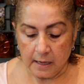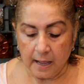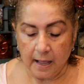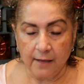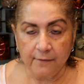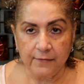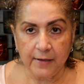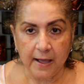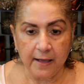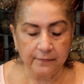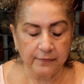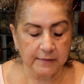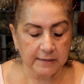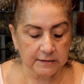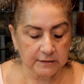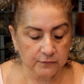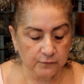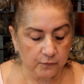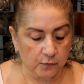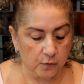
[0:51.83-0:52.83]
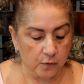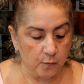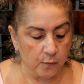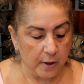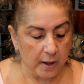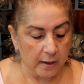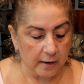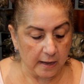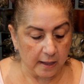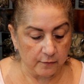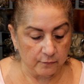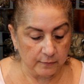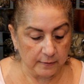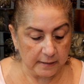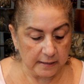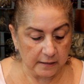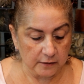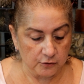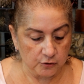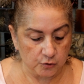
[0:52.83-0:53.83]
I've had this for a while. I
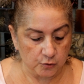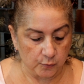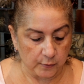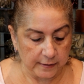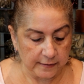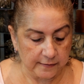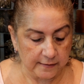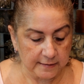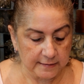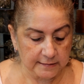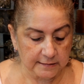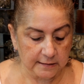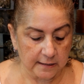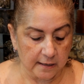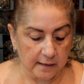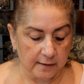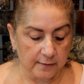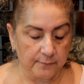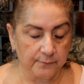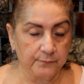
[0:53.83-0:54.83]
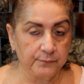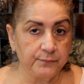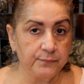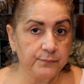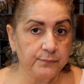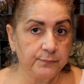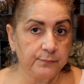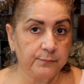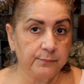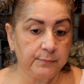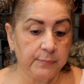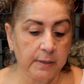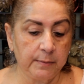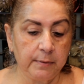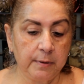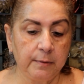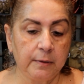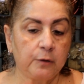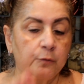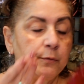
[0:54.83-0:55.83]
really enjoyed this
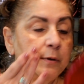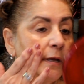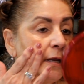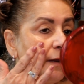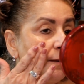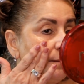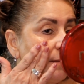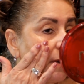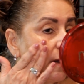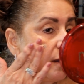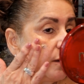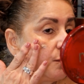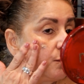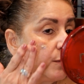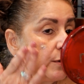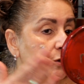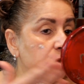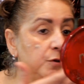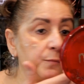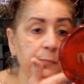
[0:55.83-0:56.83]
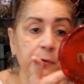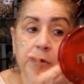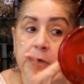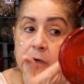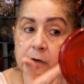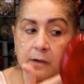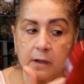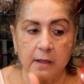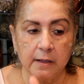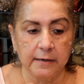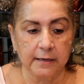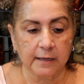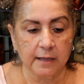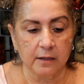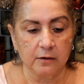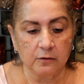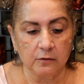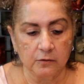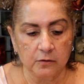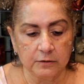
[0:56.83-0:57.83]
BB cream, and when you put it on, it
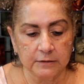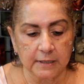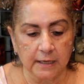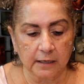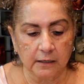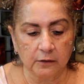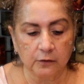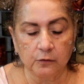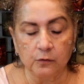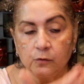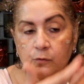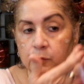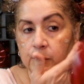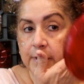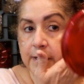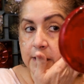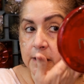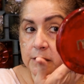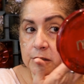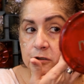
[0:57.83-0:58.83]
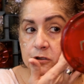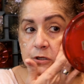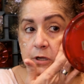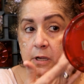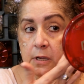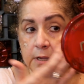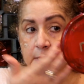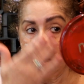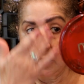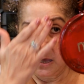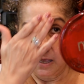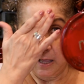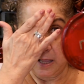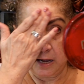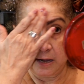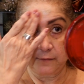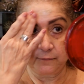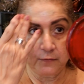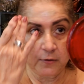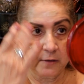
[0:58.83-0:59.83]
kind of looks like a little grayish.
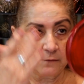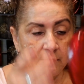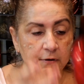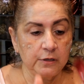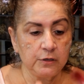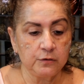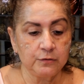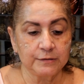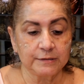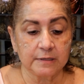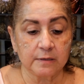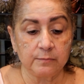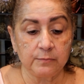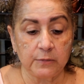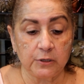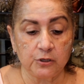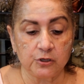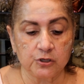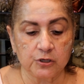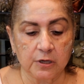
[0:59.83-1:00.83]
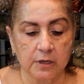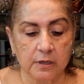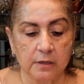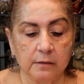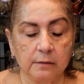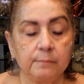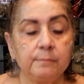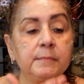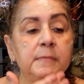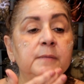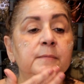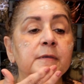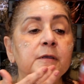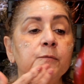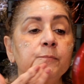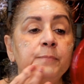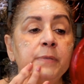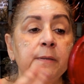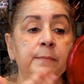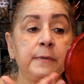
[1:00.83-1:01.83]
And if you ever use the Misha
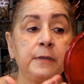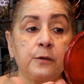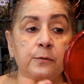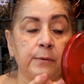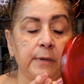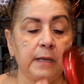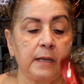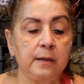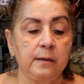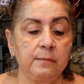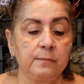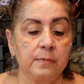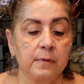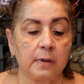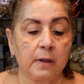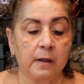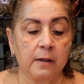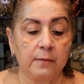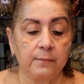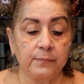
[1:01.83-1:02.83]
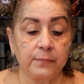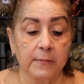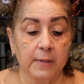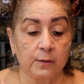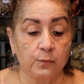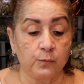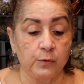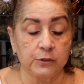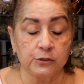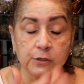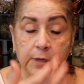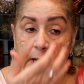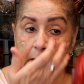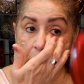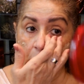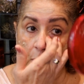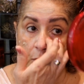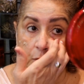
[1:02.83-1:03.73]
BB cream, which I